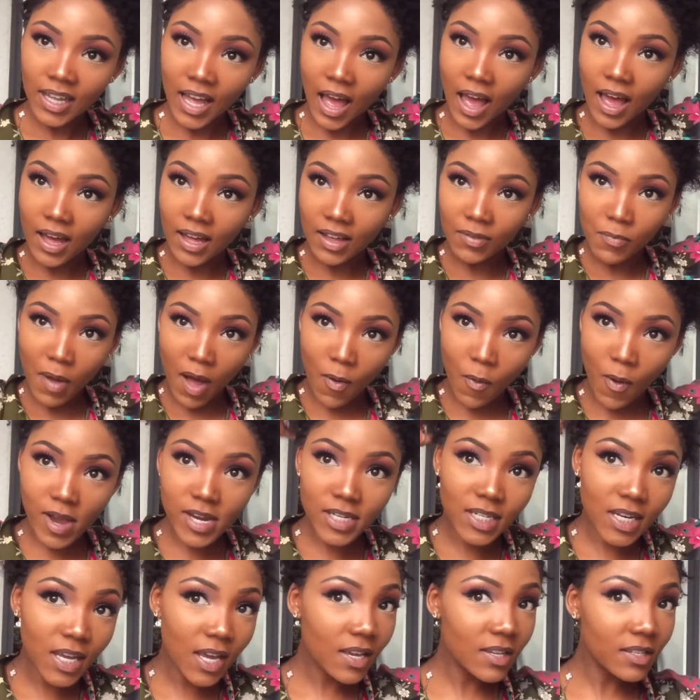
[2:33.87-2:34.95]
my
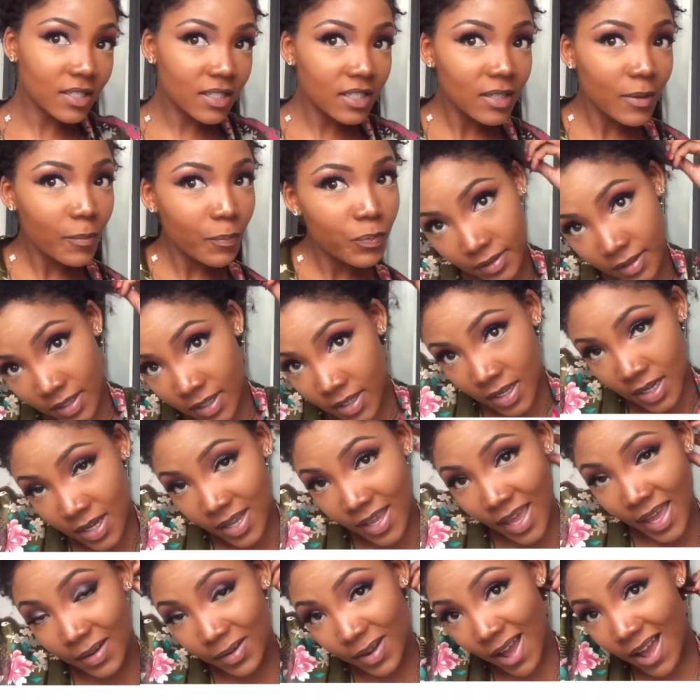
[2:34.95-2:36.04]
white hairs.
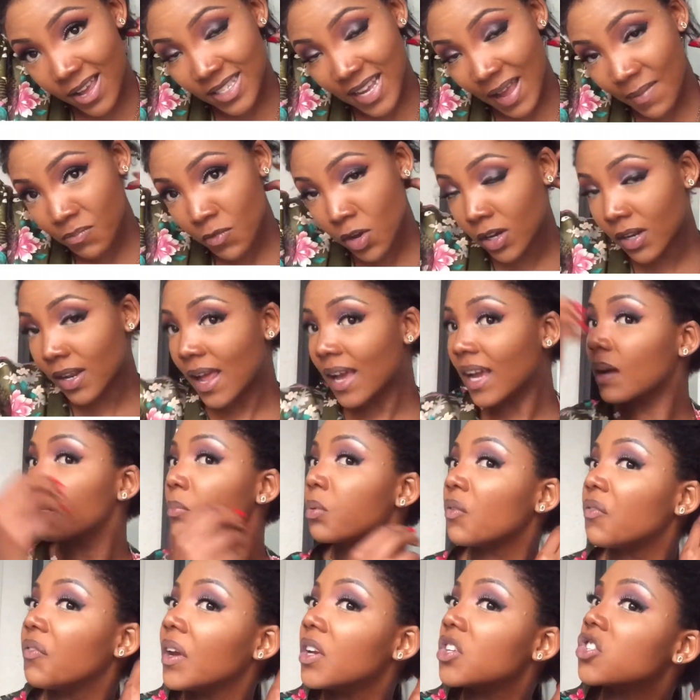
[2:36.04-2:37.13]
And guys, I'm not like a
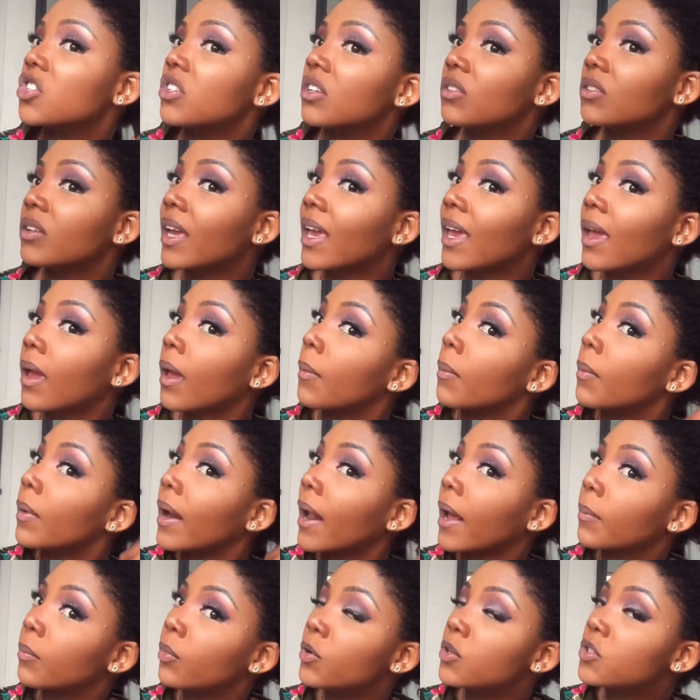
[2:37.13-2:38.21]
professional hair
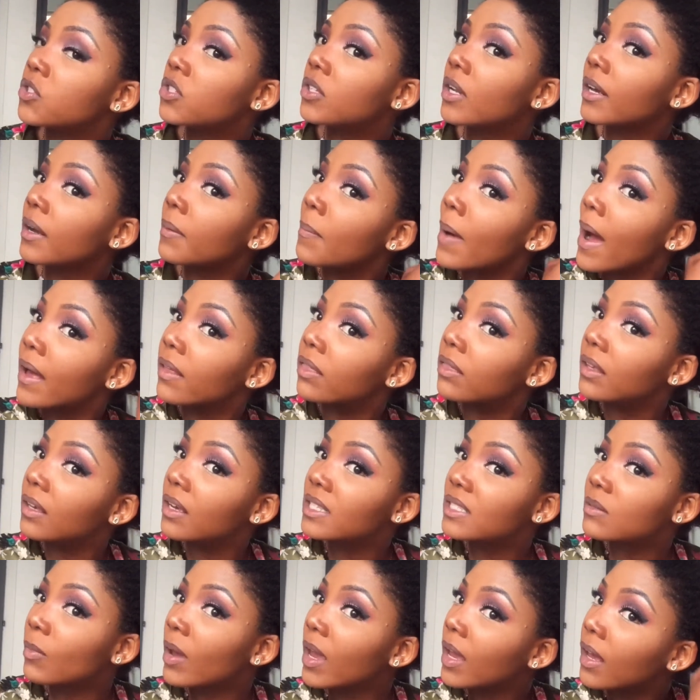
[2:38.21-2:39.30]
person. Like, my thing
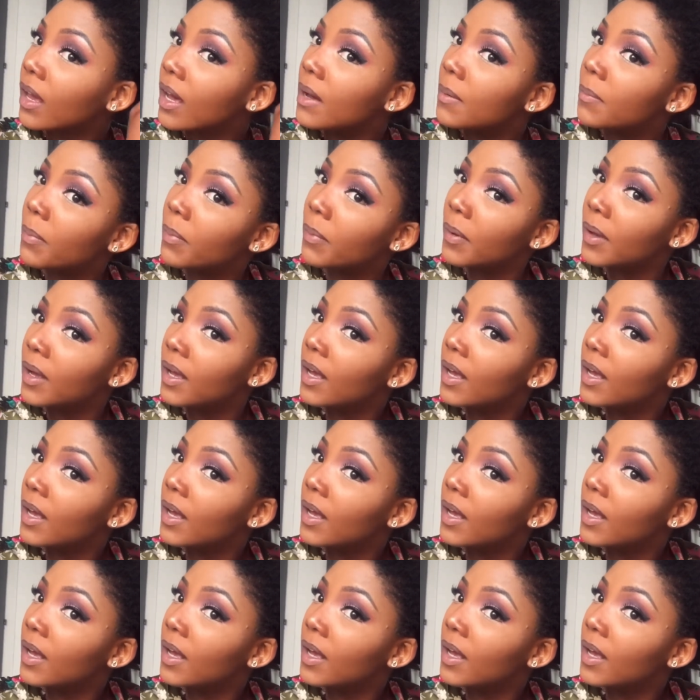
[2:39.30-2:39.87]
is makeup.